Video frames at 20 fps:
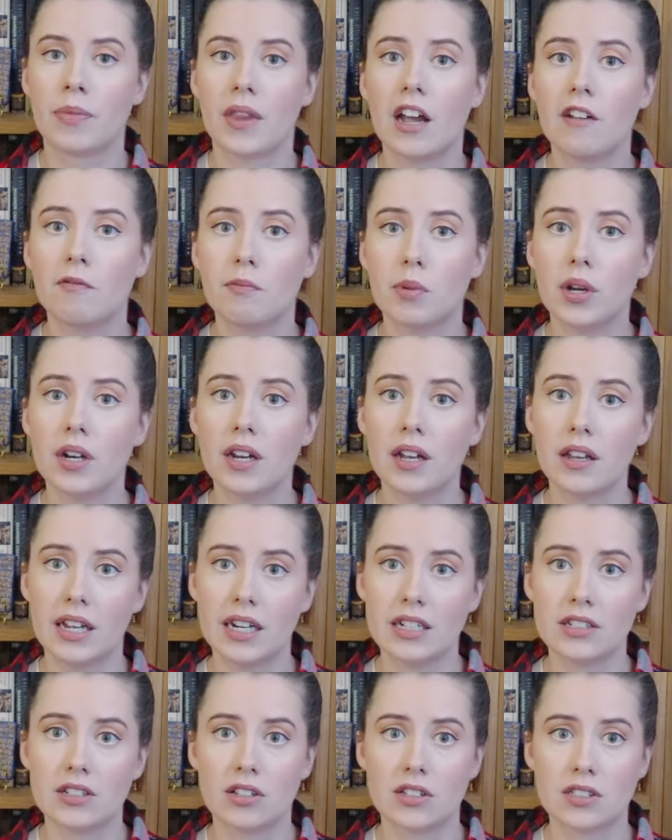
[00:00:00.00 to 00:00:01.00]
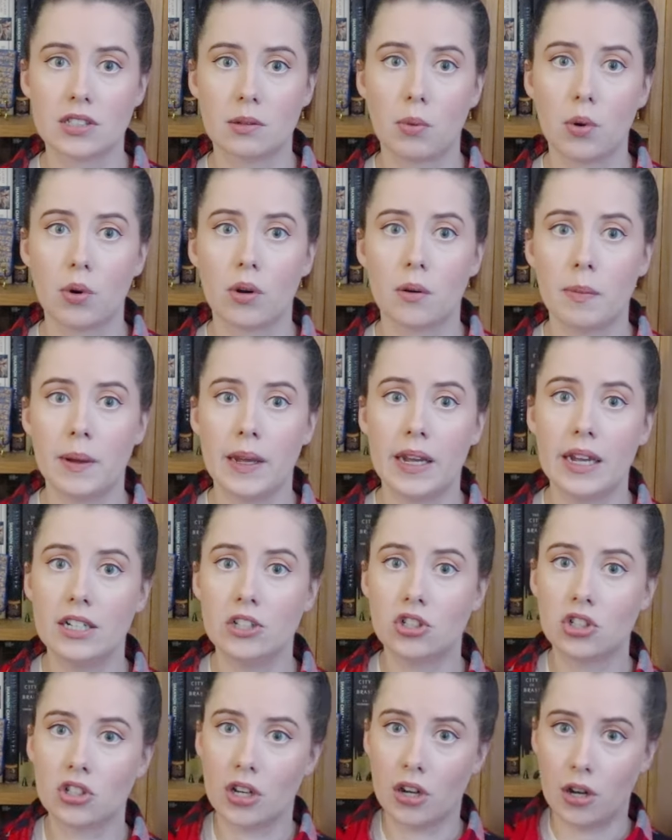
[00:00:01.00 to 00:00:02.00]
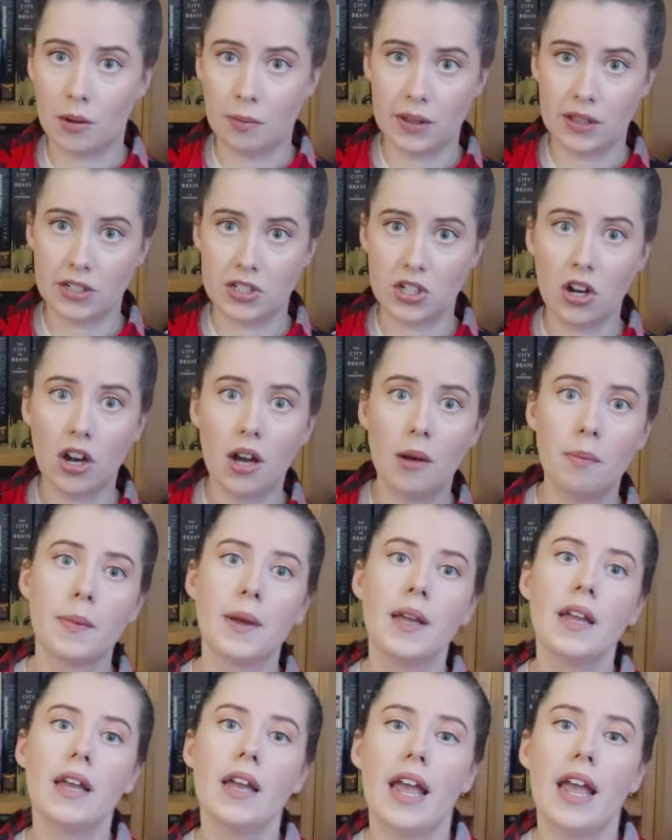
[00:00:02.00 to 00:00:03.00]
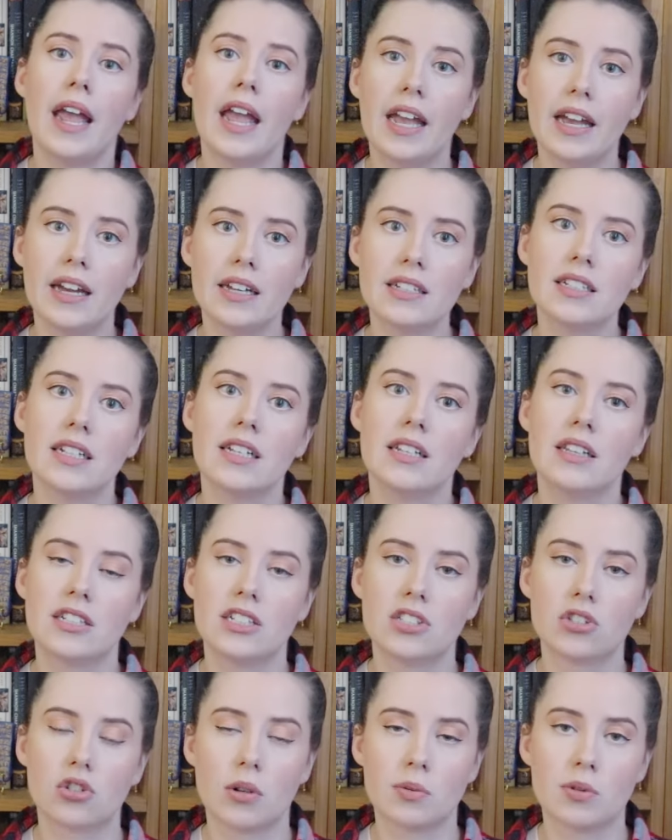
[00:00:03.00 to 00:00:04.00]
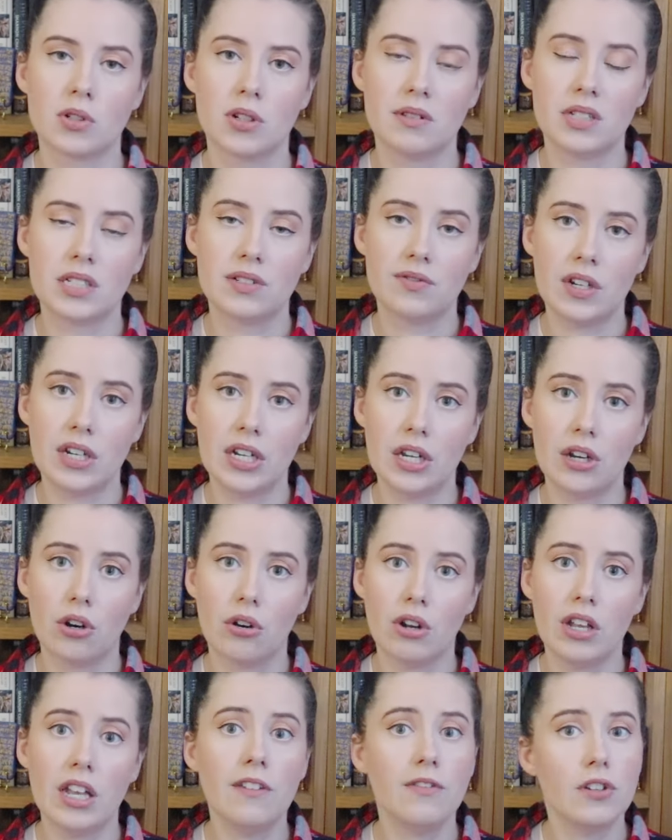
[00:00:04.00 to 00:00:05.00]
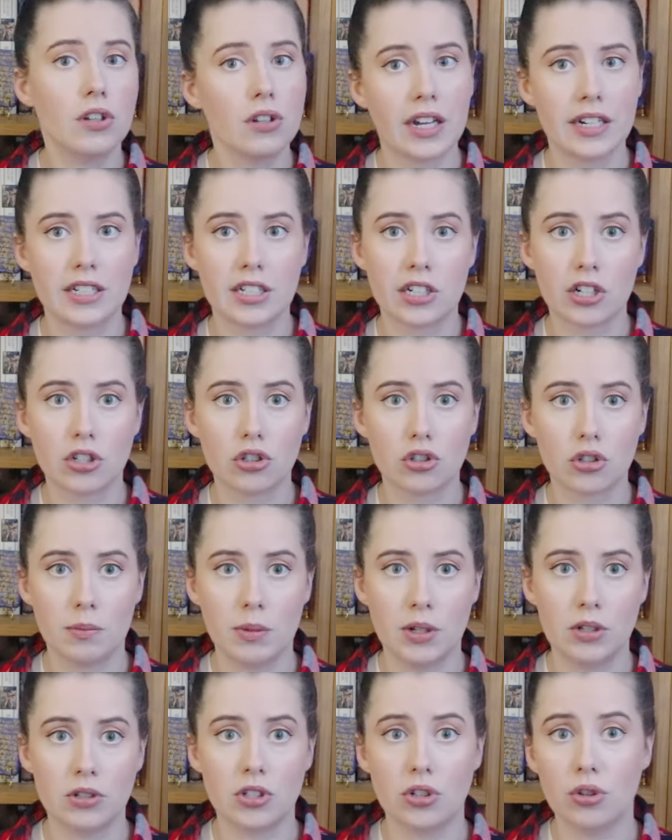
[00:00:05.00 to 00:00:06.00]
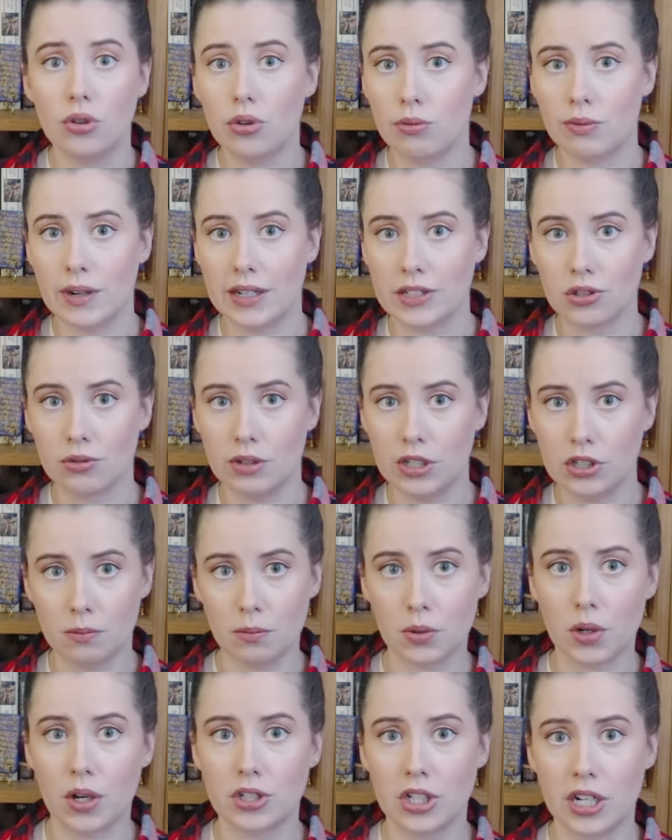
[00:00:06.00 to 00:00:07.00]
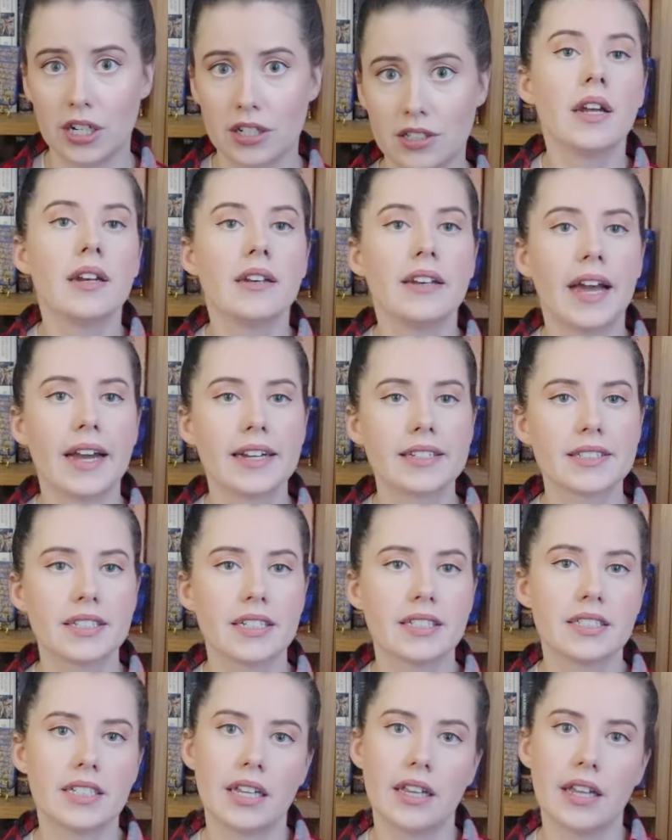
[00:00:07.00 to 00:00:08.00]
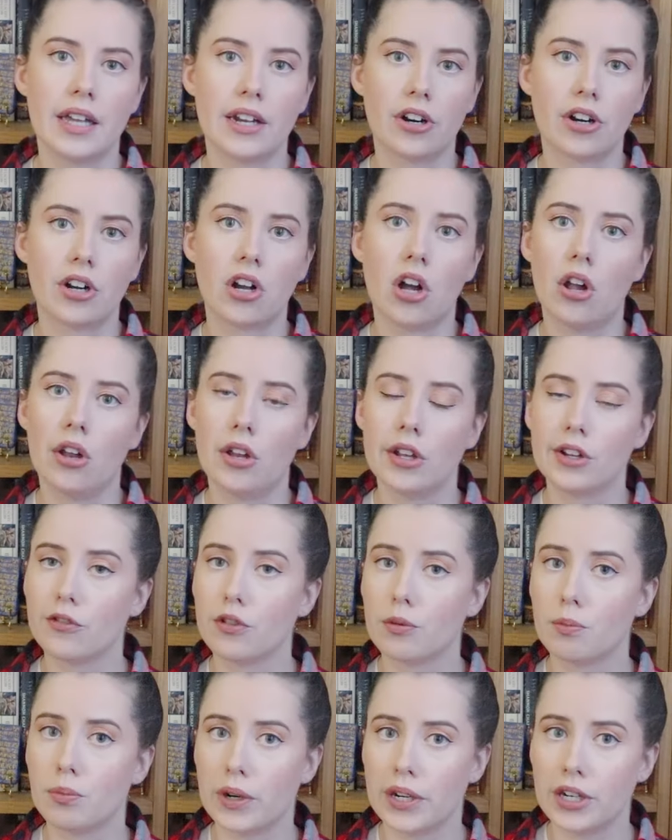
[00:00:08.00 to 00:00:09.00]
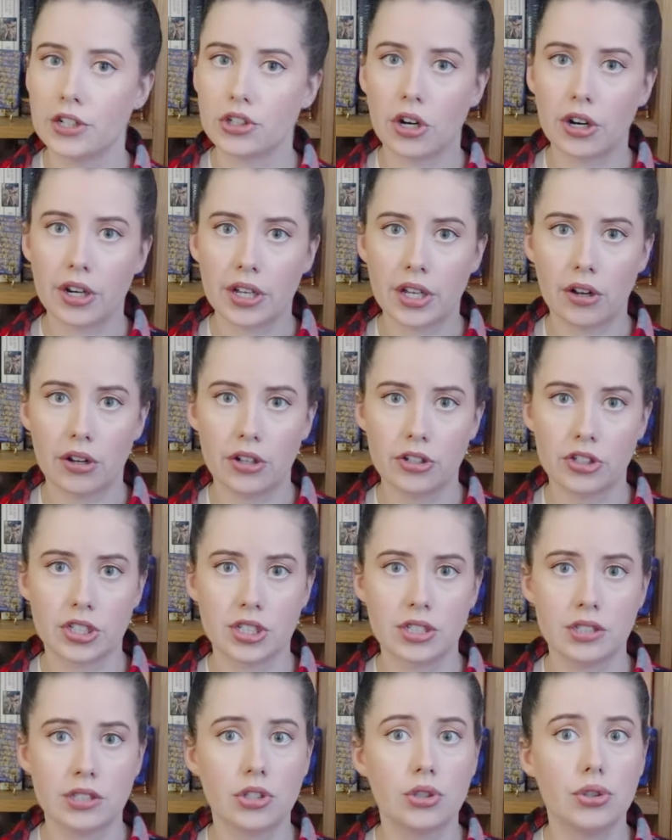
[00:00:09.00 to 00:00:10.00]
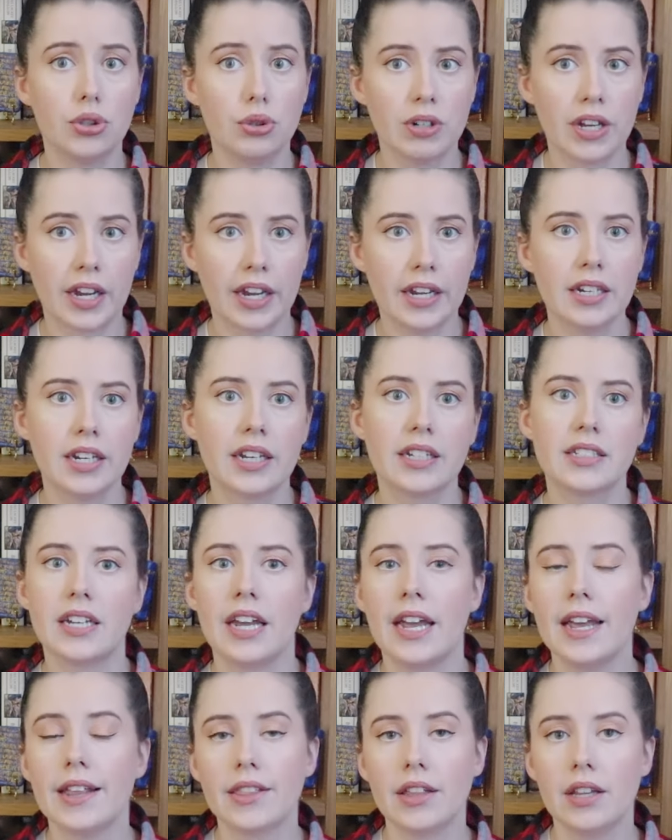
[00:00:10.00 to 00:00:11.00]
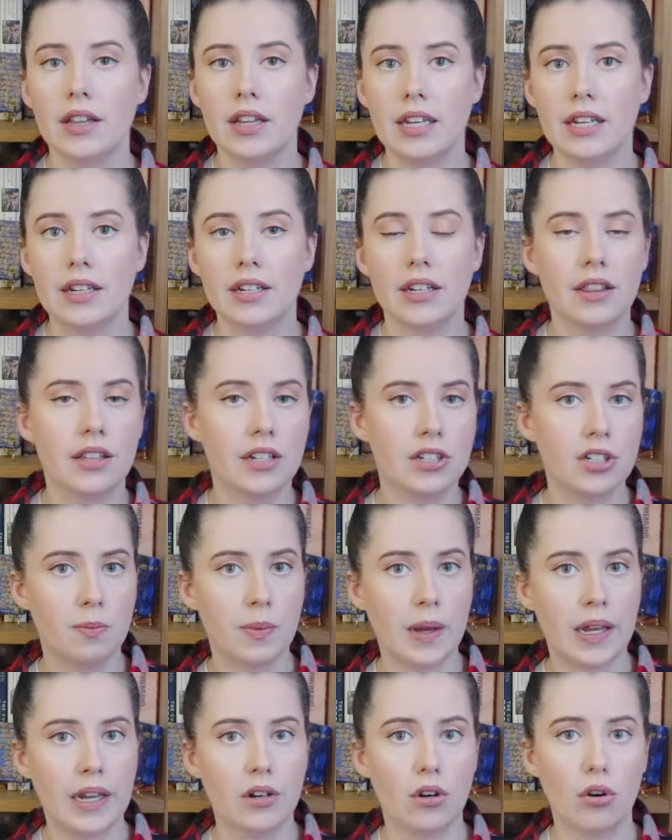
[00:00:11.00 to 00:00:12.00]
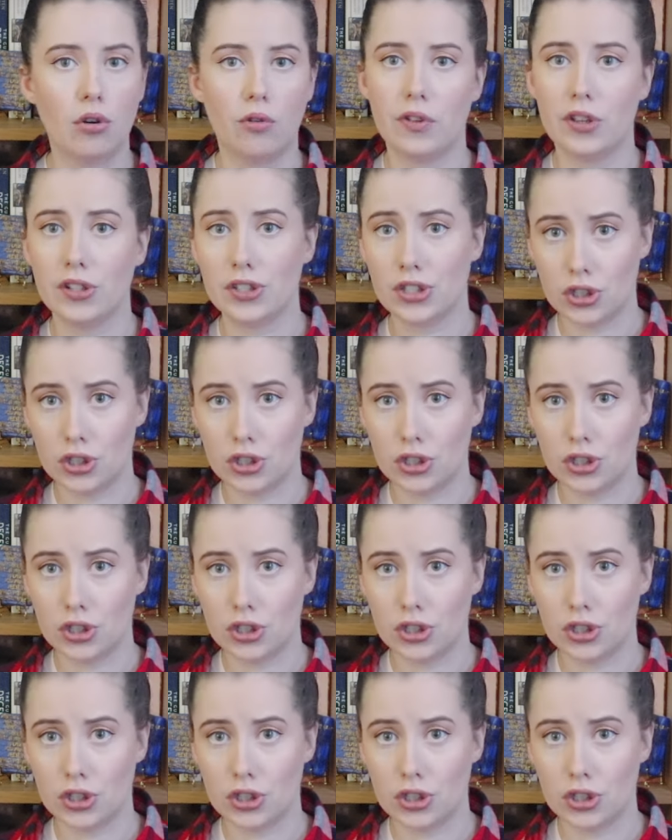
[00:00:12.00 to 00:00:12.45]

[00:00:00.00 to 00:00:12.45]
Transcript: I've put a link to the support page up at the top and in the description of this video if you'd like to contribute to the restoration project. Next is a letter calling for British archaeologists to unite and take the lead in the debate over the